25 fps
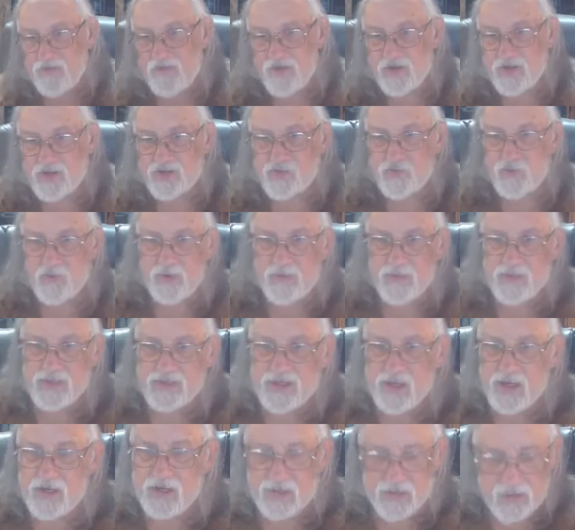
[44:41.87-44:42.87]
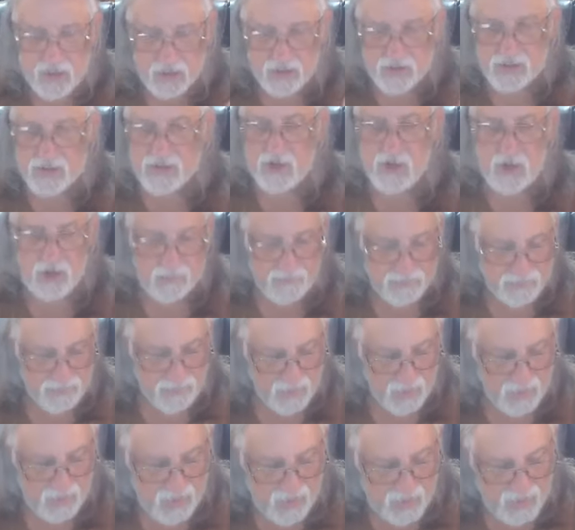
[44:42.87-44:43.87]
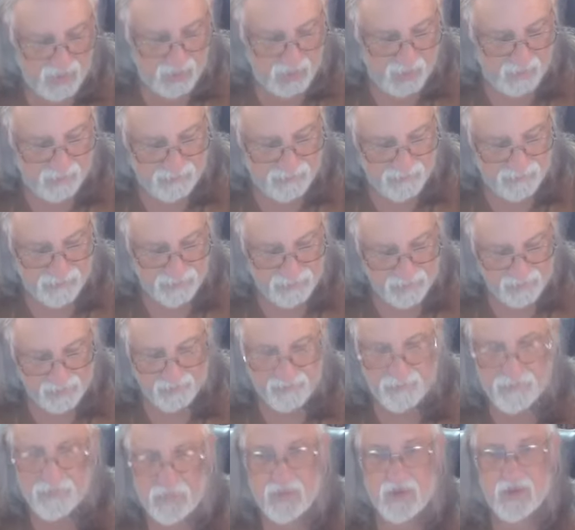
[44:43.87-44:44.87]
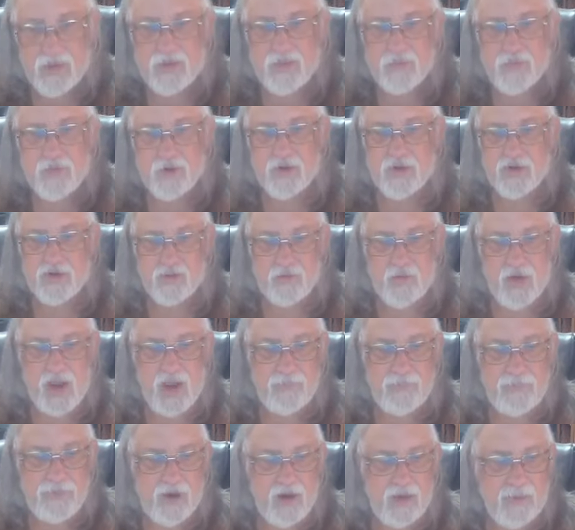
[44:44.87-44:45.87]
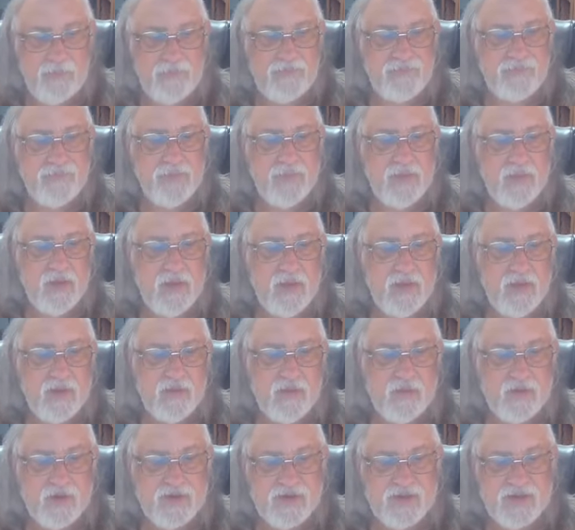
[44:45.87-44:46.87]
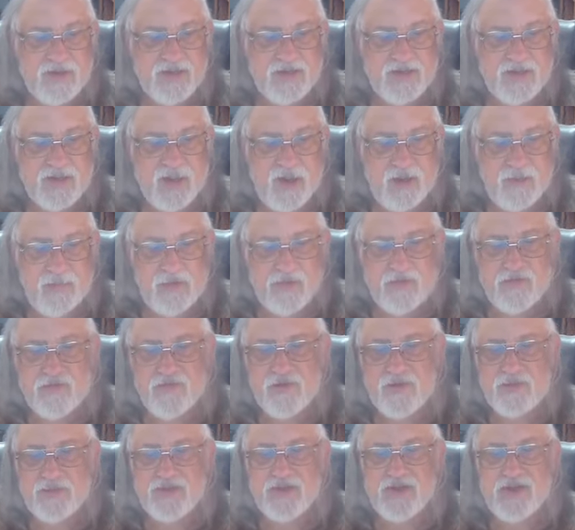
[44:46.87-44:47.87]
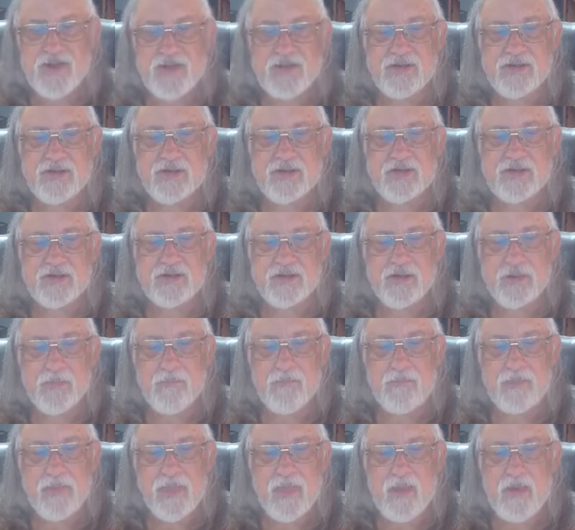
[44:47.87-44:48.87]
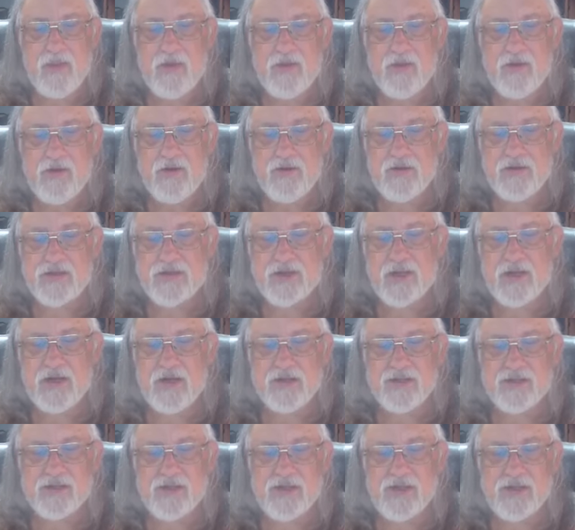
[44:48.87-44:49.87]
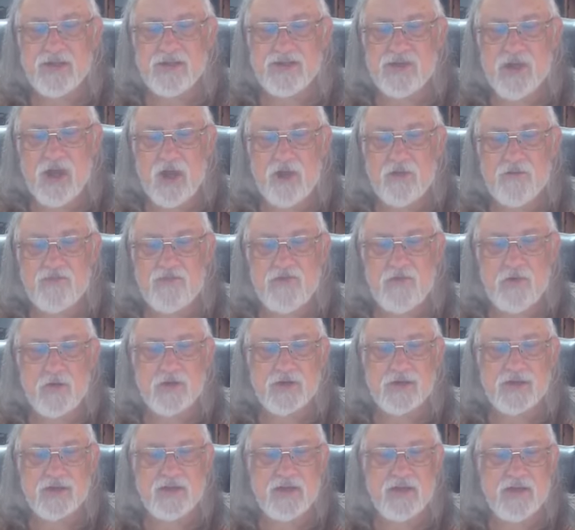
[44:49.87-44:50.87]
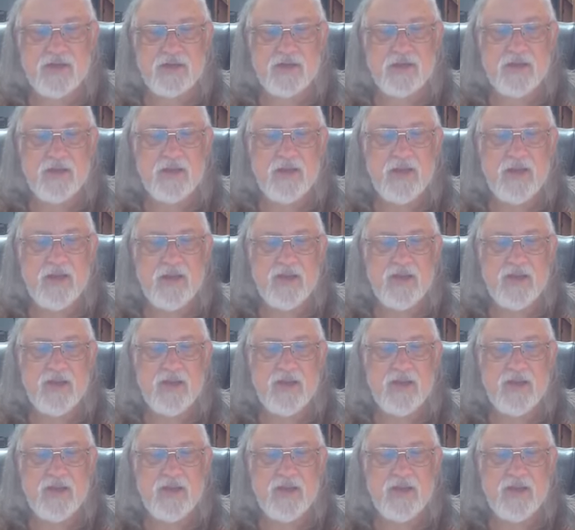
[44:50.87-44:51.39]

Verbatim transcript: to finish Romans 8 9 tonight. Um, we're going to wrap up with this statement from Jesus, who says in John 14,